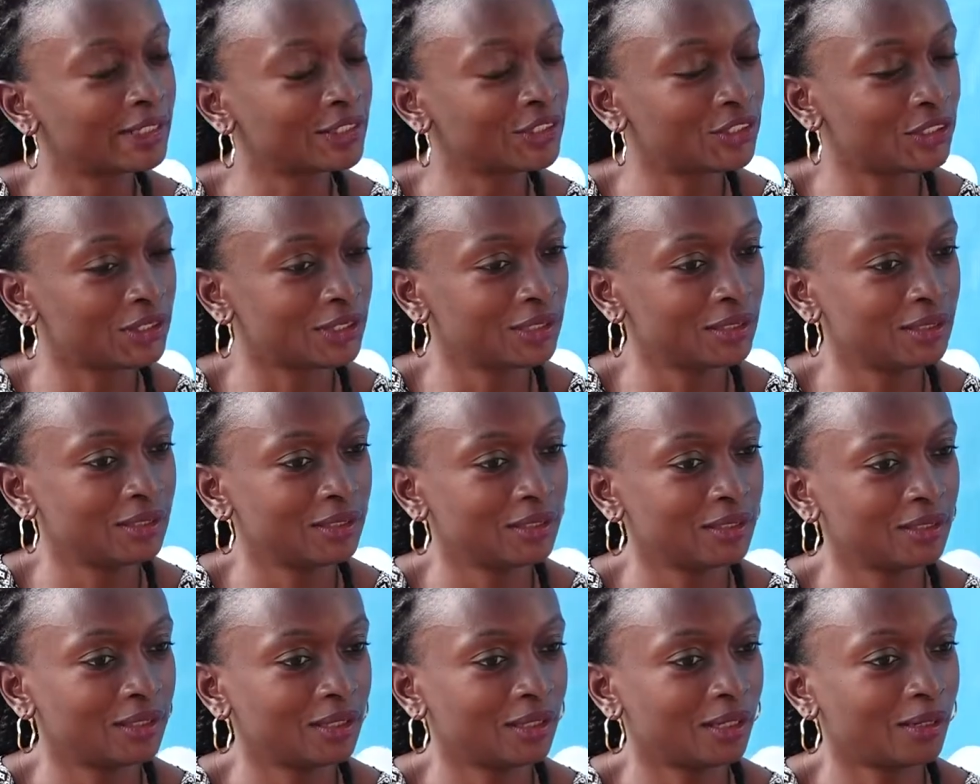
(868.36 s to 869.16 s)
energy,
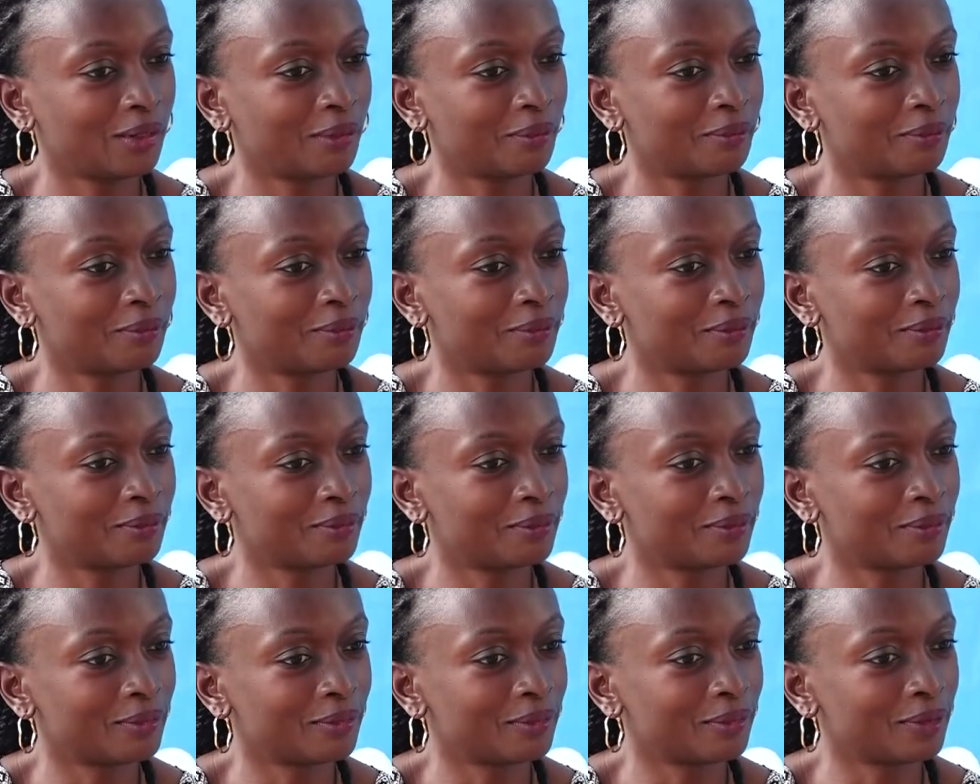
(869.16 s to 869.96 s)
um,
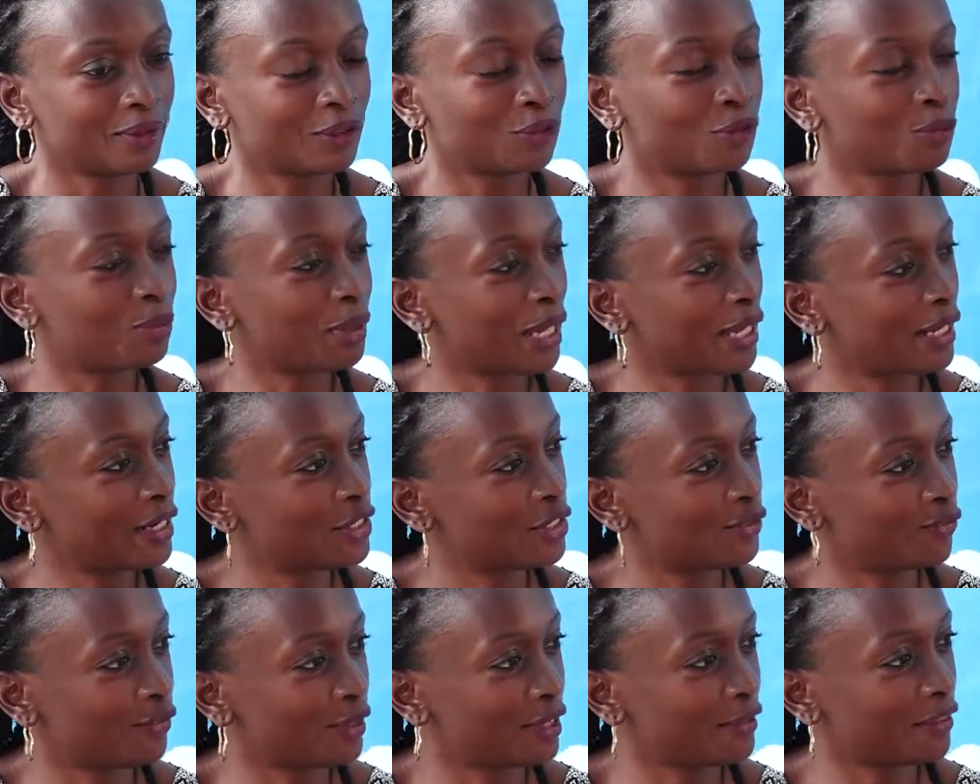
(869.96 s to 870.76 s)
it could be
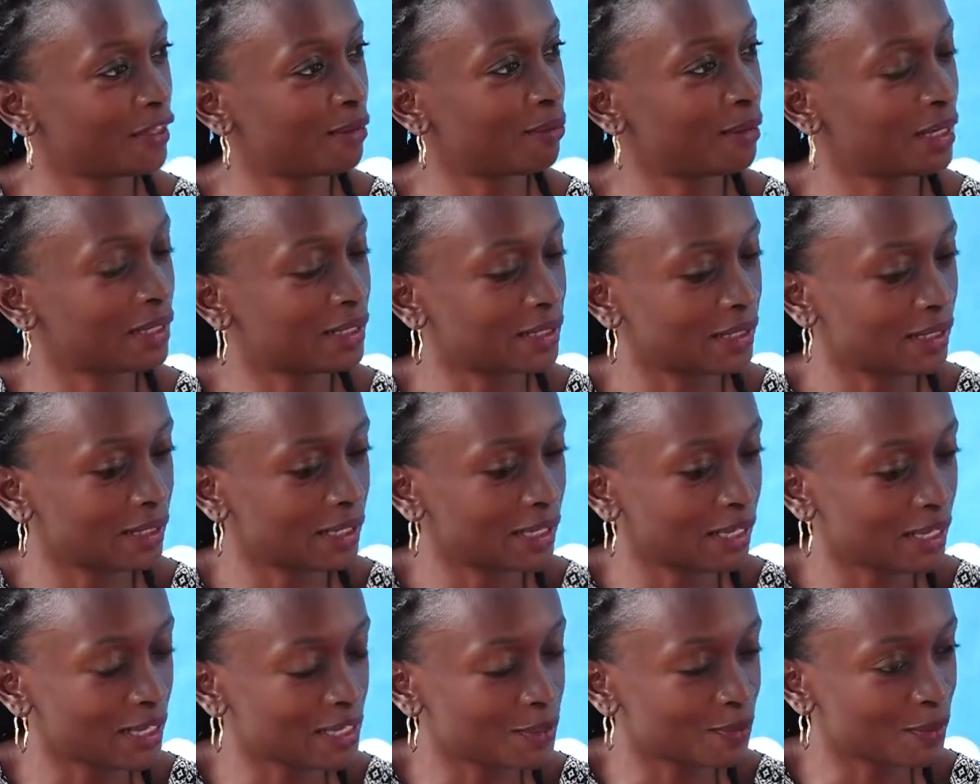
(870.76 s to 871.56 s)
energy for anything, but
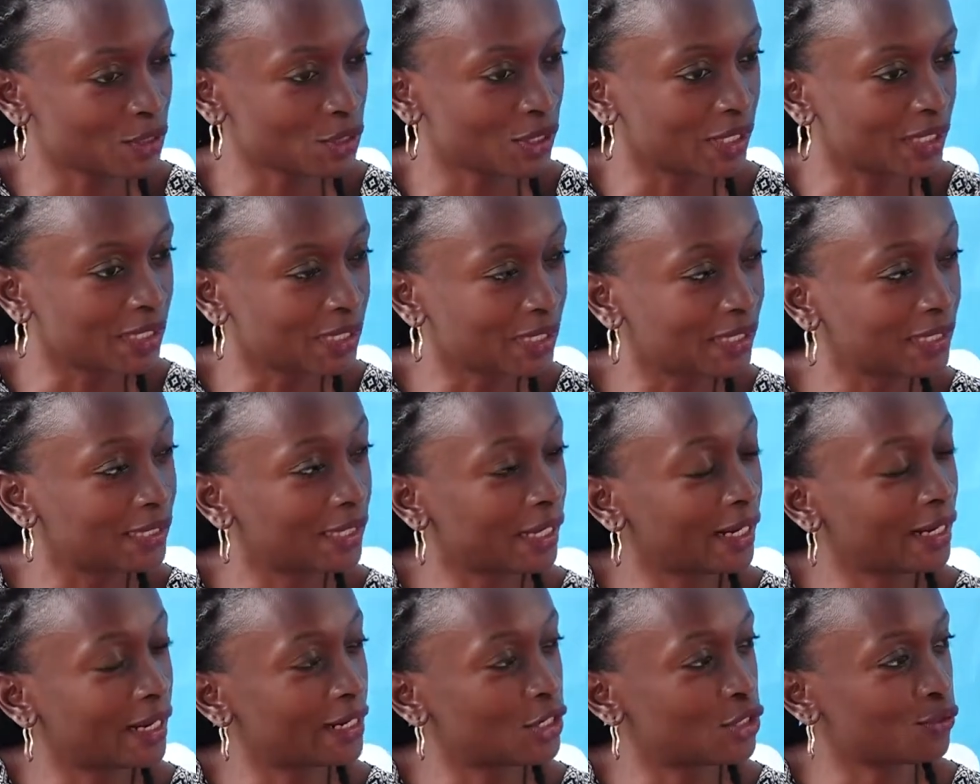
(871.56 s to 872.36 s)
here especially
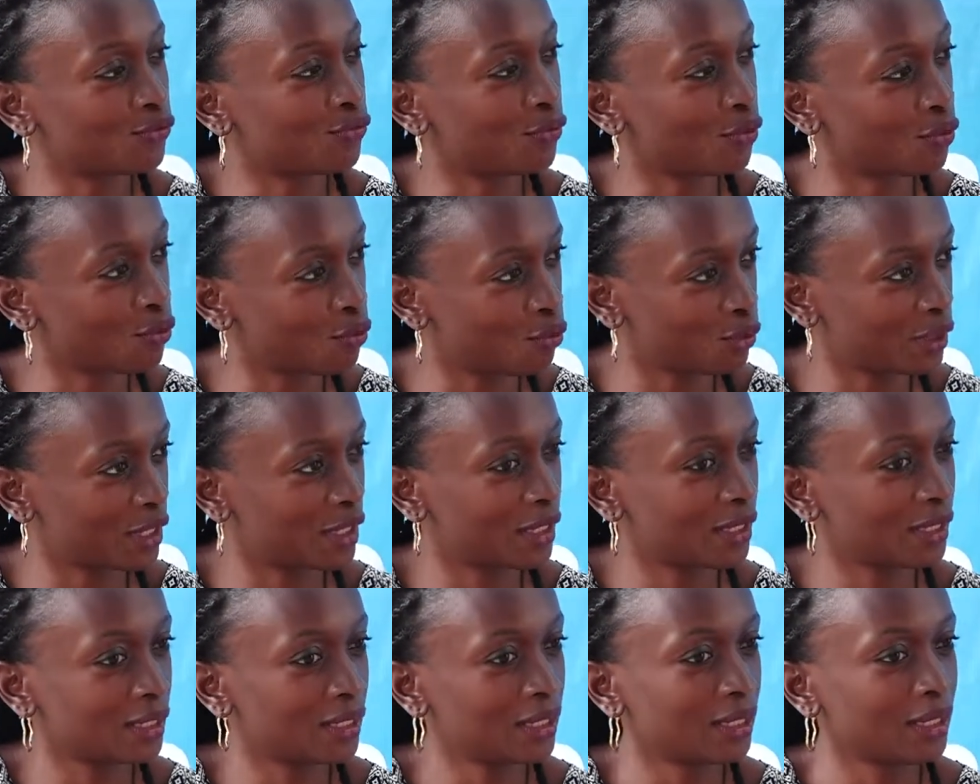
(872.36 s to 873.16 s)
clean energy for
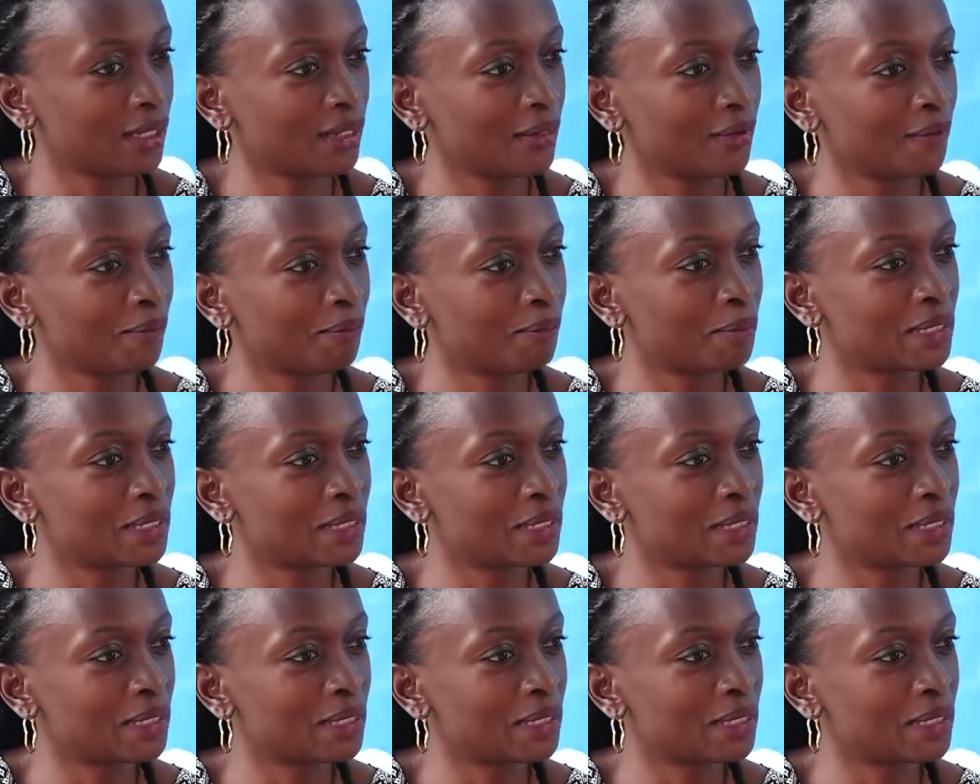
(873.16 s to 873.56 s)
cooking yeah.